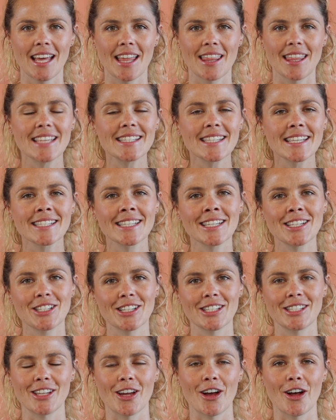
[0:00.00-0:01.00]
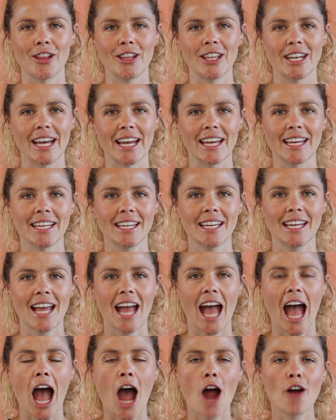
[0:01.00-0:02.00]
This isn't just a holiday.
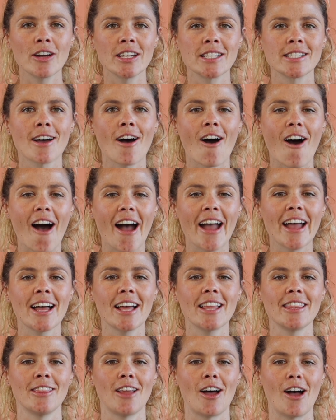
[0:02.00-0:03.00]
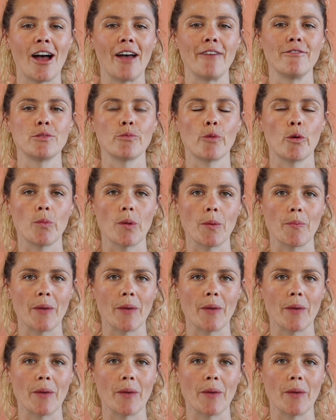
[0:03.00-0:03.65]
Our entire lives will be